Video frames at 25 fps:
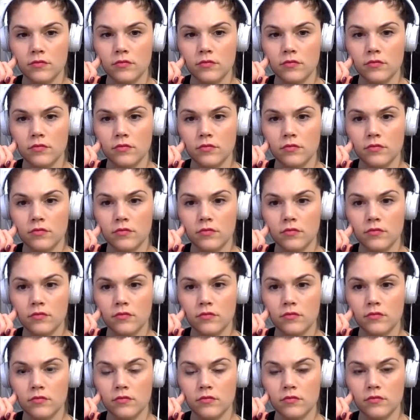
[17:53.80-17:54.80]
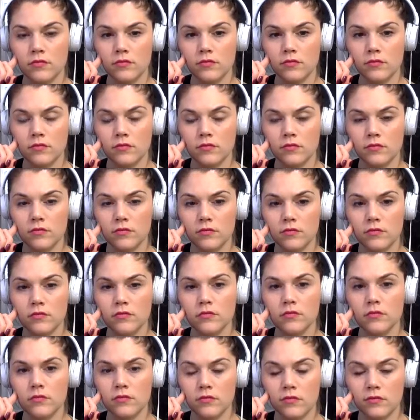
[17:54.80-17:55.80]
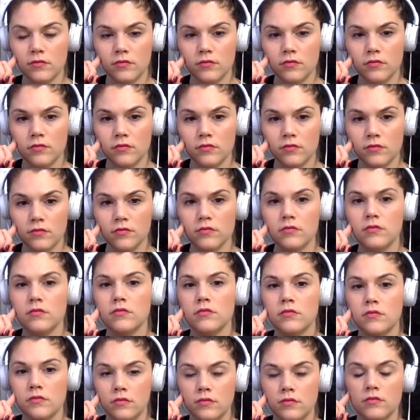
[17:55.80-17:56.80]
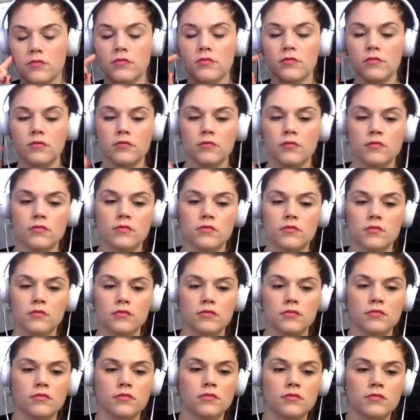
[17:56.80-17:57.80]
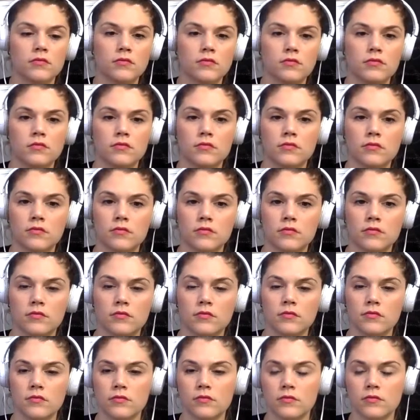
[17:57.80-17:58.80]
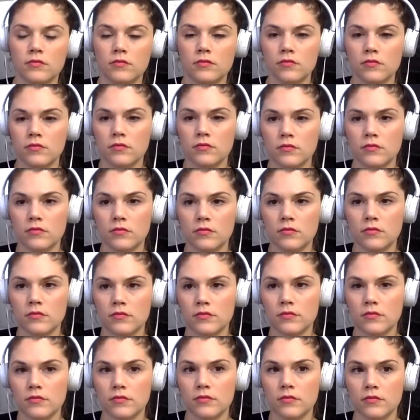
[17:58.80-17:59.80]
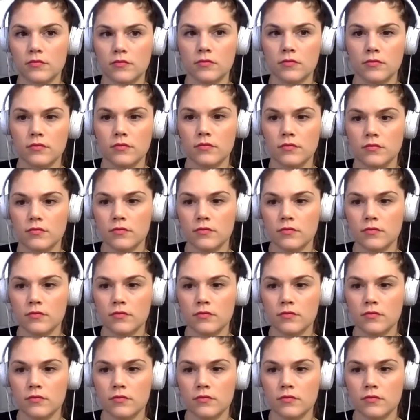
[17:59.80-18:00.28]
(silent)